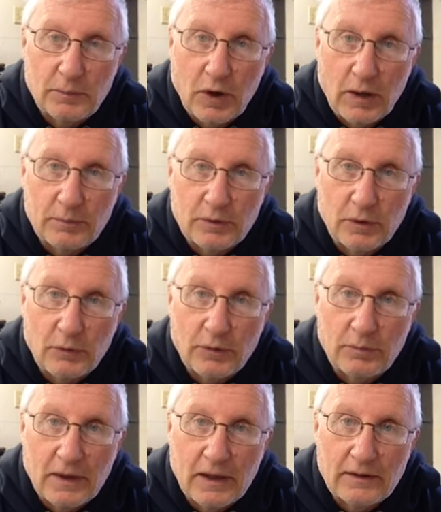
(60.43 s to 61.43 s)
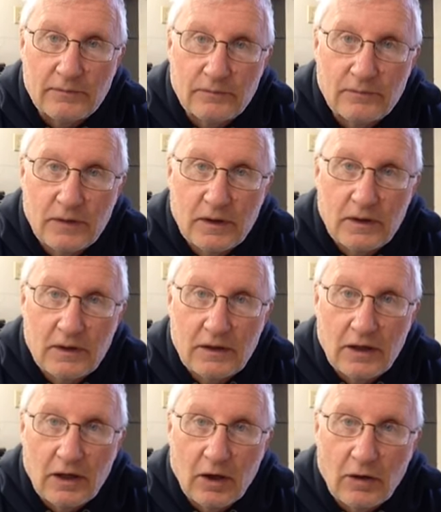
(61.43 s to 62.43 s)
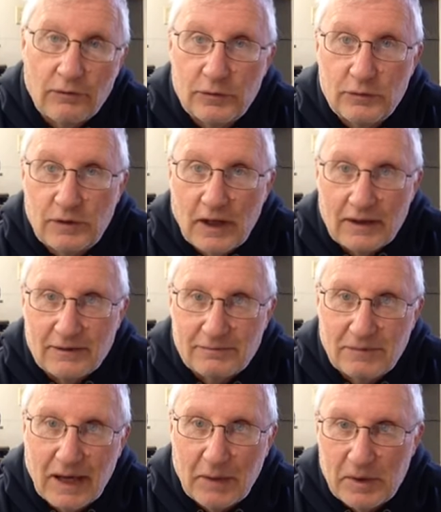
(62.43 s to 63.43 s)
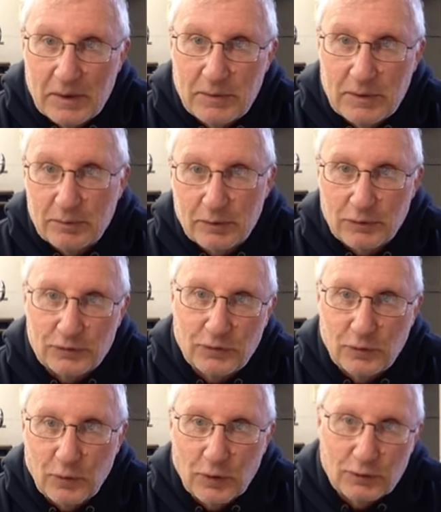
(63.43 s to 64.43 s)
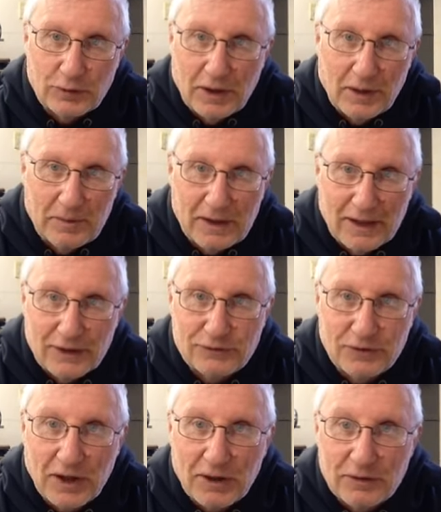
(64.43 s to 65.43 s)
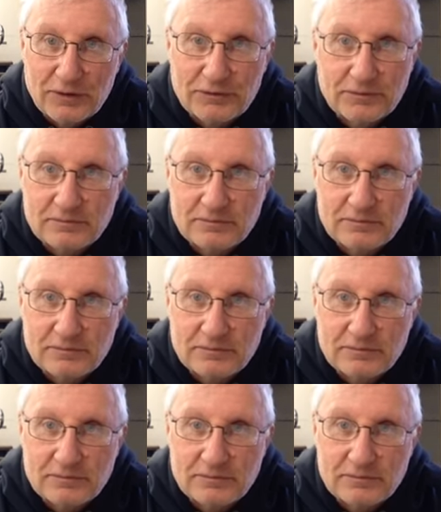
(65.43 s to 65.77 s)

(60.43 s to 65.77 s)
popular with me. You know, if you take how many people there is in the world and how many I sell,